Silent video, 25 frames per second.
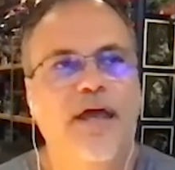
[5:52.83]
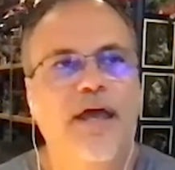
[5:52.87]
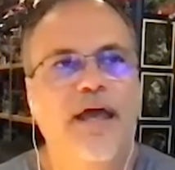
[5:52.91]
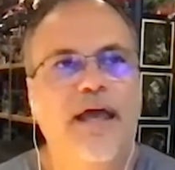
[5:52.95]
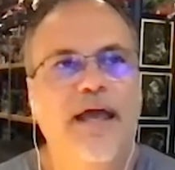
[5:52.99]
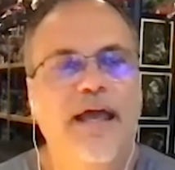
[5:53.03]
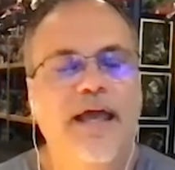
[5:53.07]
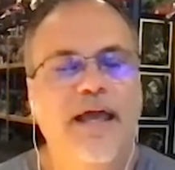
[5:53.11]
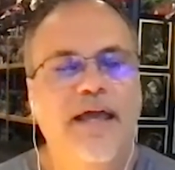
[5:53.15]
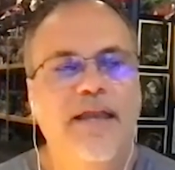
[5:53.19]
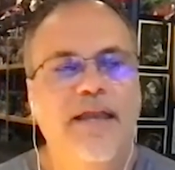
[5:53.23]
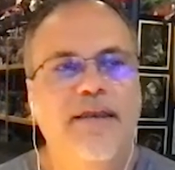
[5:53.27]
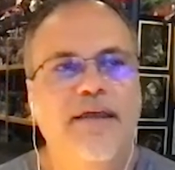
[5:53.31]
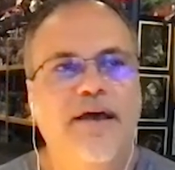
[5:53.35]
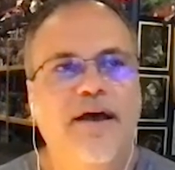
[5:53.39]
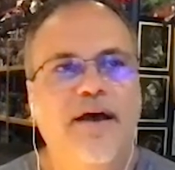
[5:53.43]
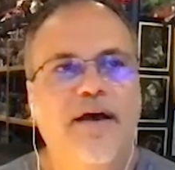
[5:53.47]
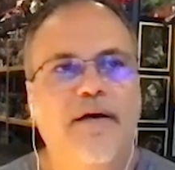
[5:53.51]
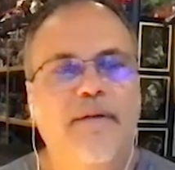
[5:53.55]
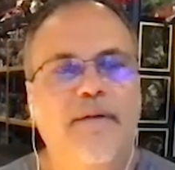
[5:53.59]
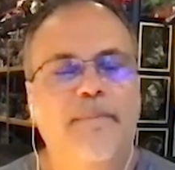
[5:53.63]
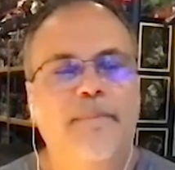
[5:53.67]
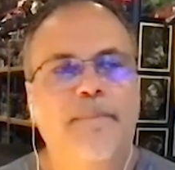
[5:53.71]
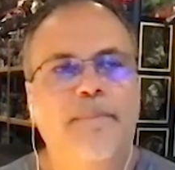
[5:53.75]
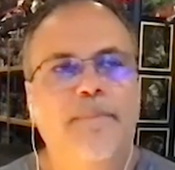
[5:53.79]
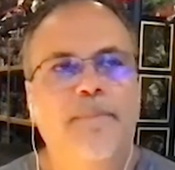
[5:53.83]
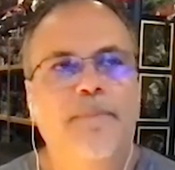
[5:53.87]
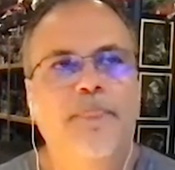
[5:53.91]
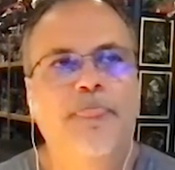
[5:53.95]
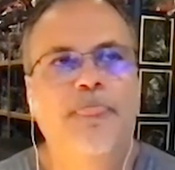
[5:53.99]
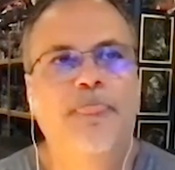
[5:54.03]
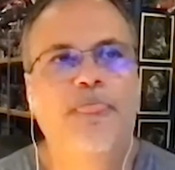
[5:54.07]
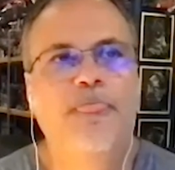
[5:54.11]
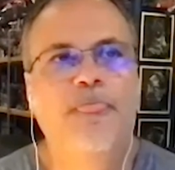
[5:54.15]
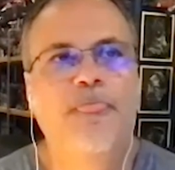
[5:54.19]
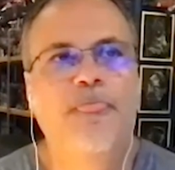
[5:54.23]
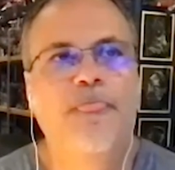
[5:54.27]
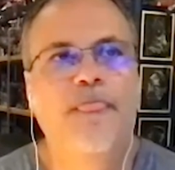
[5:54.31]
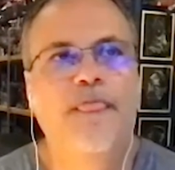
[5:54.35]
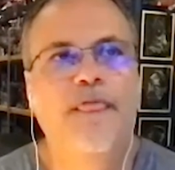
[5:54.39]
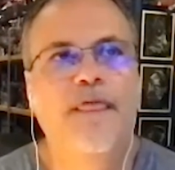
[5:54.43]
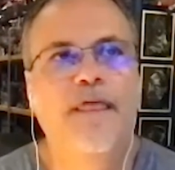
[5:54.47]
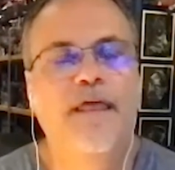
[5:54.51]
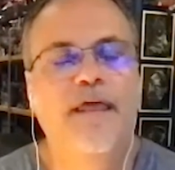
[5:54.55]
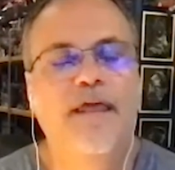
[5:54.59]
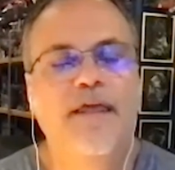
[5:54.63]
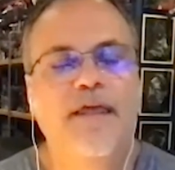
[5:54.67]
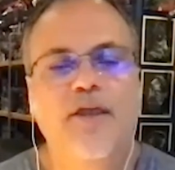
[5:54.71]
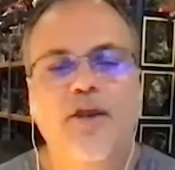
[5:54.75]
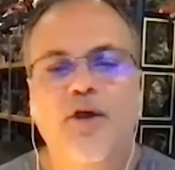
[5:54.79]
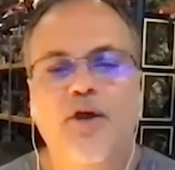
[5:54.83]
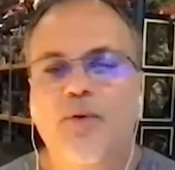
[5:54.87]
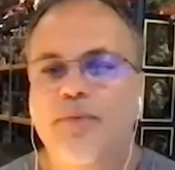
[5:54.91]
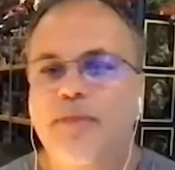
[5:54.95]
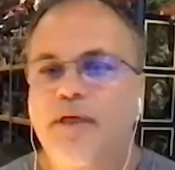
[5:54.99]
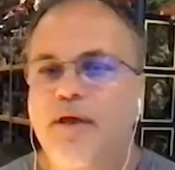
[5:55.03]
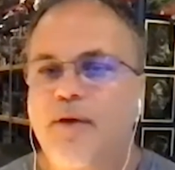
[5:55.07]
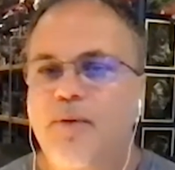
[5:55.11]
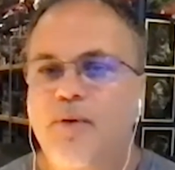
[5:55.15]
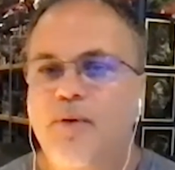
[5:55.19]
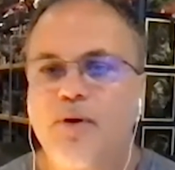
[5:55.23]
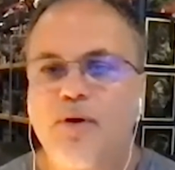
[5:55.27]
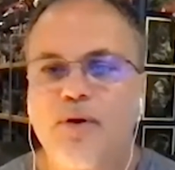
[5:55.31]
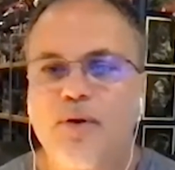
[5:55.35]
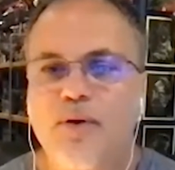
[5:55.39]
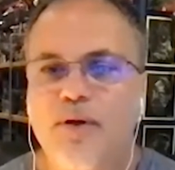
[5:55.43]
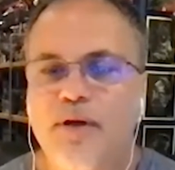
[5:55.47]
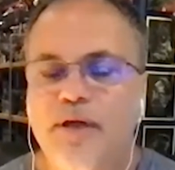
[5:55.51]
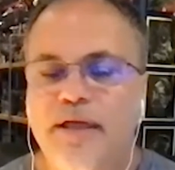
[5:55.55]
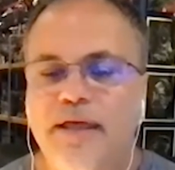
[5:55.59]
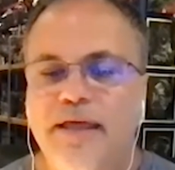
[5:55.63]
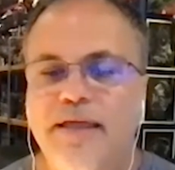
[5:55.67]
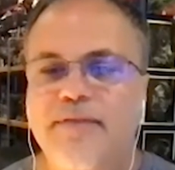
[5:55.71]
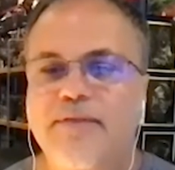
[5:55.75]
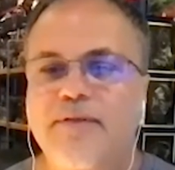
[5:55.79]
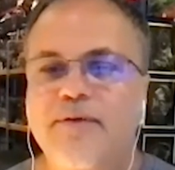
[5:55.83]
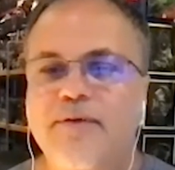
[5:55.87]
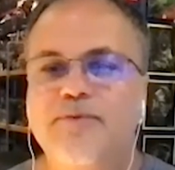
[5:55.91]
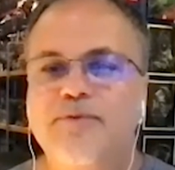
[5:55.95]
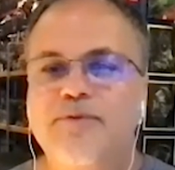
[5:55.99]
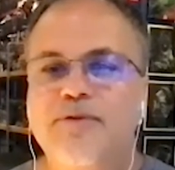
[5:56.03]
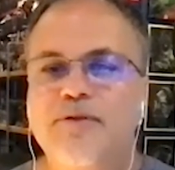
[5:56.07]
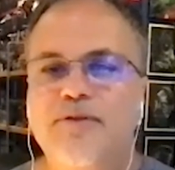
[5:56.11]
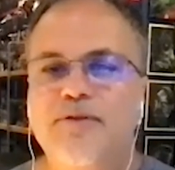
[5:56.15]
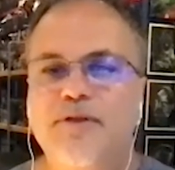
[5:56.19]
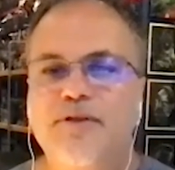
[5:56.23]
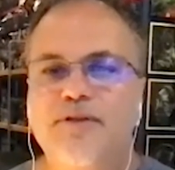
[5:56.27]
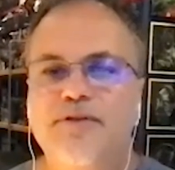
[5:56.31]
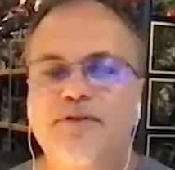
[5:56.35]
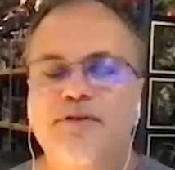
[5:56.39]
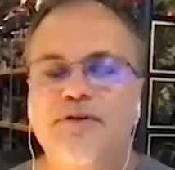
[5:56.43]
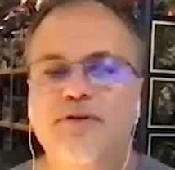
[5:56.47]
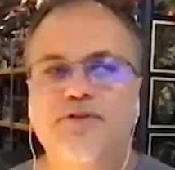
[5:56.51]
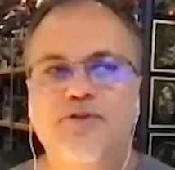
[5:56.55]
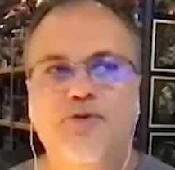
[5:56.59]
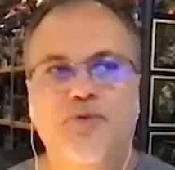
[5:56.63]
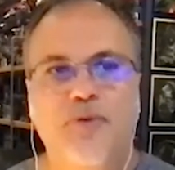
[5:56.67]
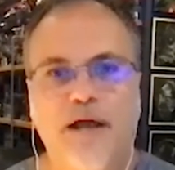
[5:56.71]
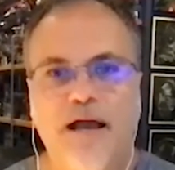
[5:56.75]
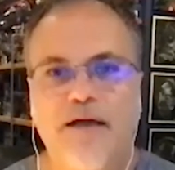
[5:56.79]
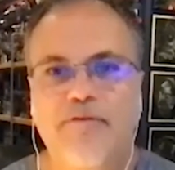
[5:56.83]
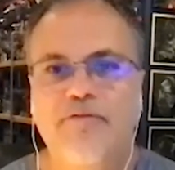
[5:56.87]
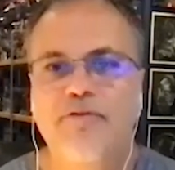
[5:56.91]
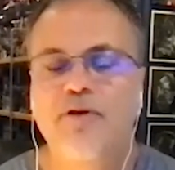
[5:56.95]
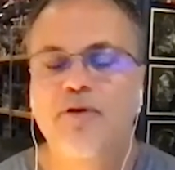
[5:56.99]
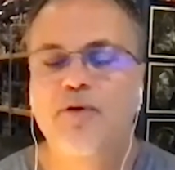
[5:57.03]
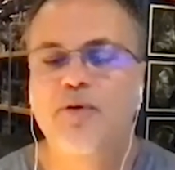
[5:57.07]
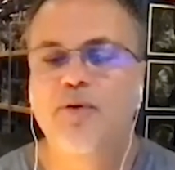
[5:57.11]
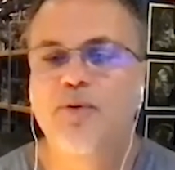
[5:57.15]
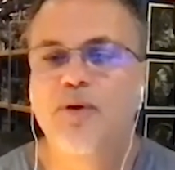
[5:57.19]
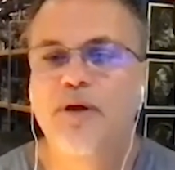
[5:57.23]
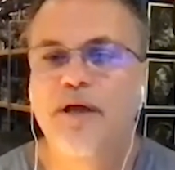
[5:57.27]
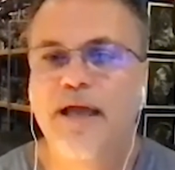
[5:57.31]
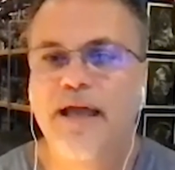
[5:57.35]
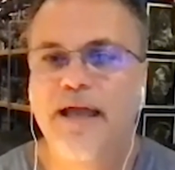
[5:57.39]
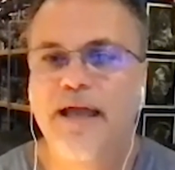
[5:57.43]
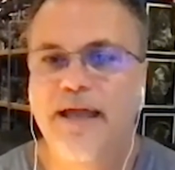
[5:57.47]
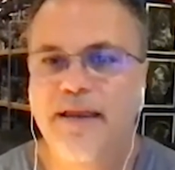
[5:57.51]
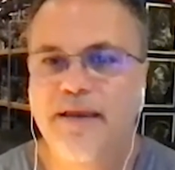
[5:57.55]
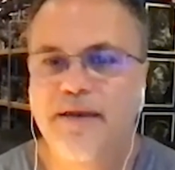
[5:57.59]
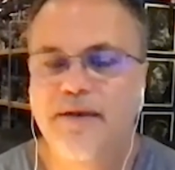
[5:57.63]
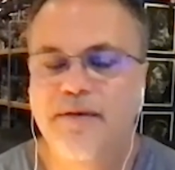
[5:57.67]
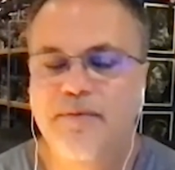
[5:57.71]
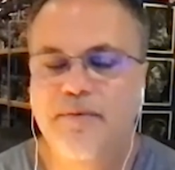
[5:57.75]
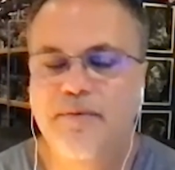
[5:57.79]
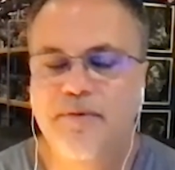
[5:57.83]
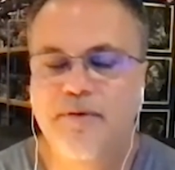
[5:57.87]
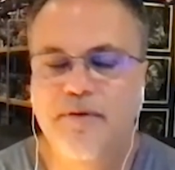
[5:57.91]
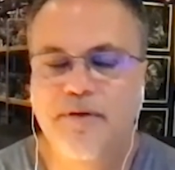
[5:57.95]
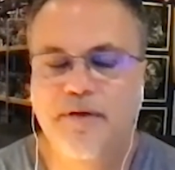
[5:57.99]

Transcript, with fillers: and um you know they were eh, the the, the traveler and